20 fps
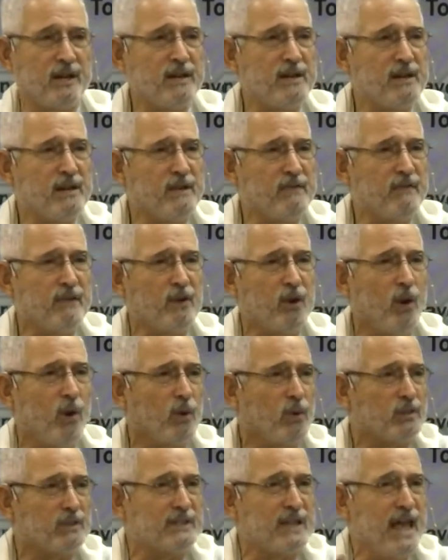He even
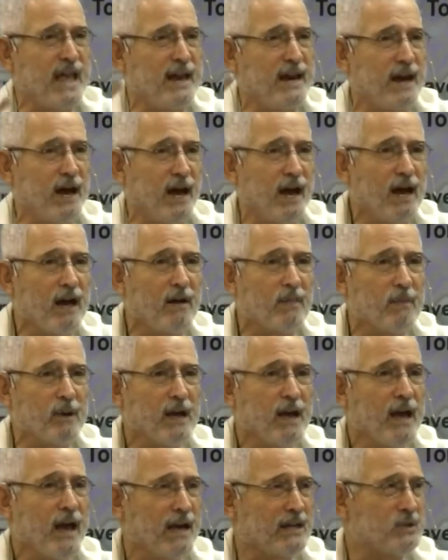holds that
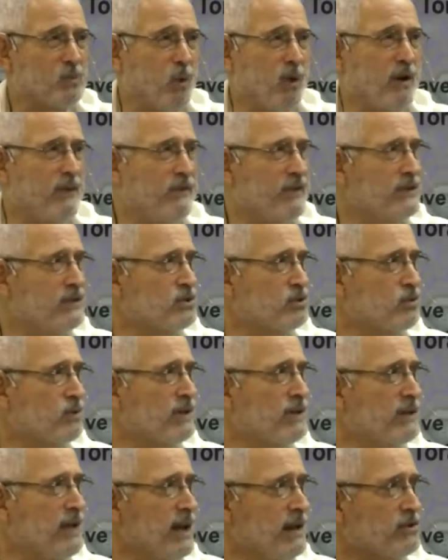up as one of his
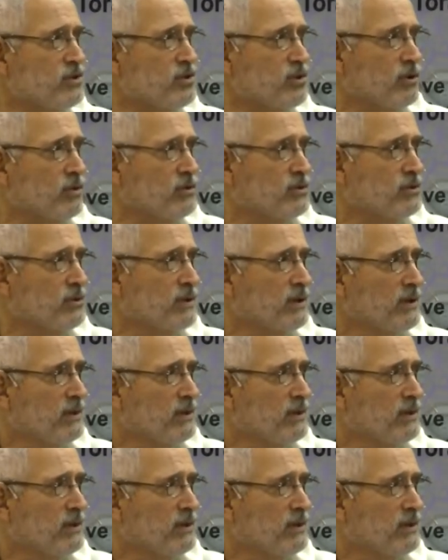credentials.